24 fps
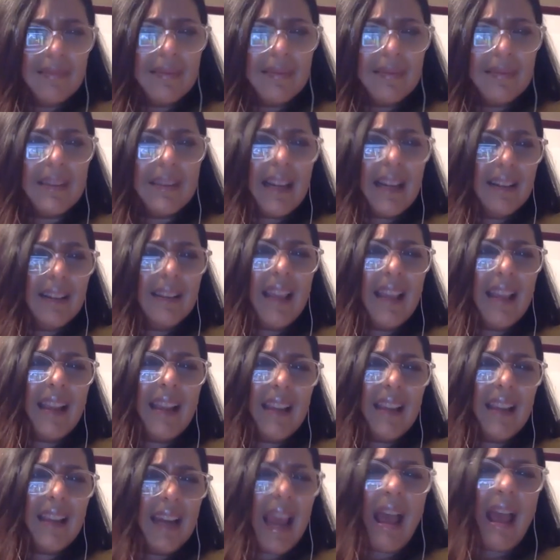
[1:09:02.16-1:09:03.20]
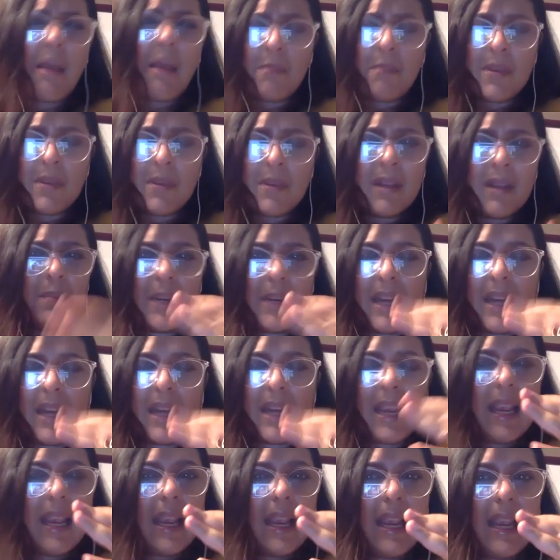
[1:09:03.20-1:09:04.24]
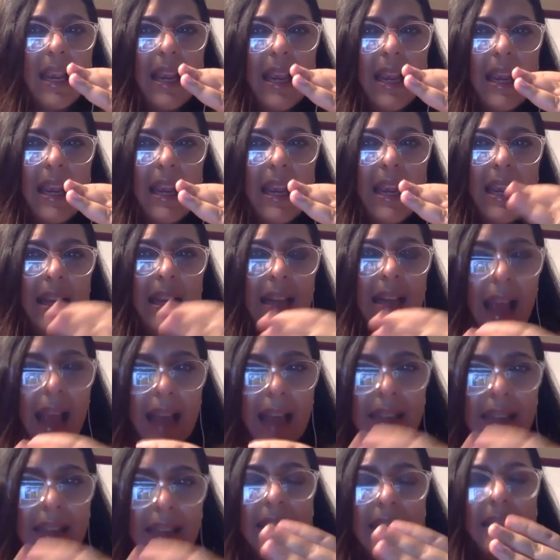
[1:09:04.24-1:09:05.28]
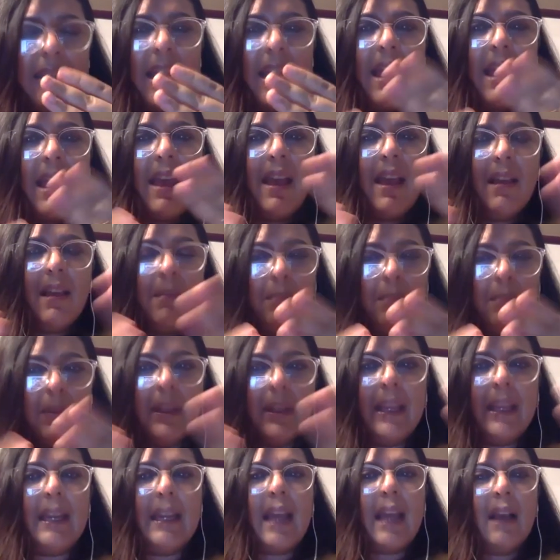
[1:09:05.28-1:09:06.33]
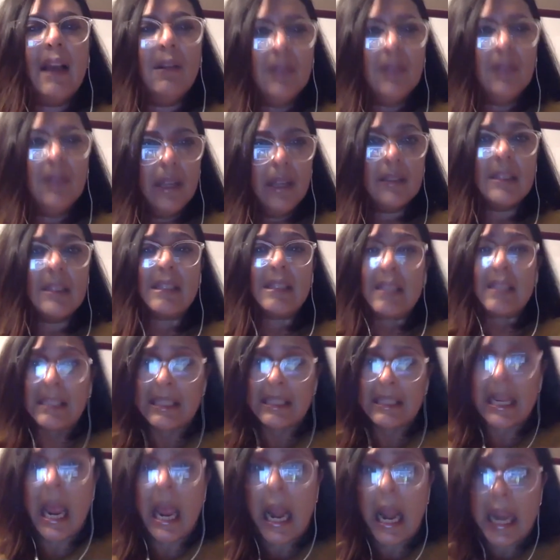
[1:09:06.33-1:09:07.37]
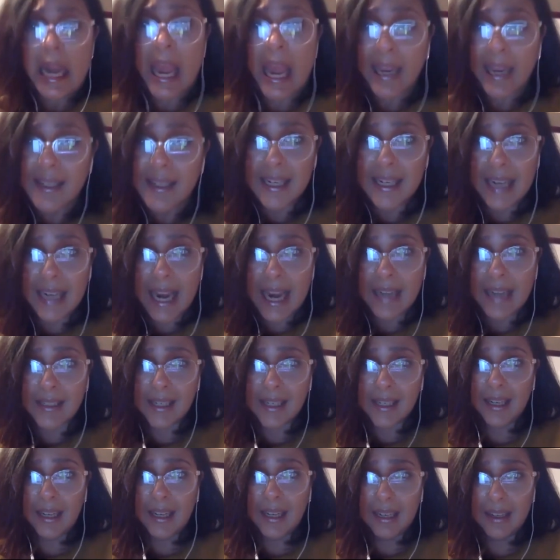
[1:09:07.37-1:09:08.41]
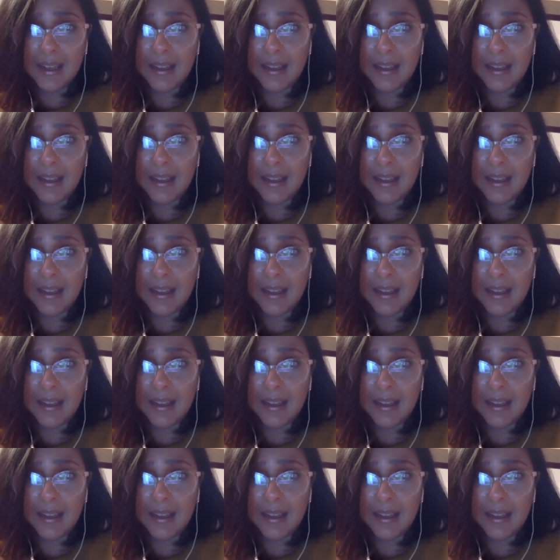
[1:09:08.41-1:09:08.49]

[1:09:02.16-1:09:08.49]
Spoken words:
that can happen, but it hasn't played out like this since 1918.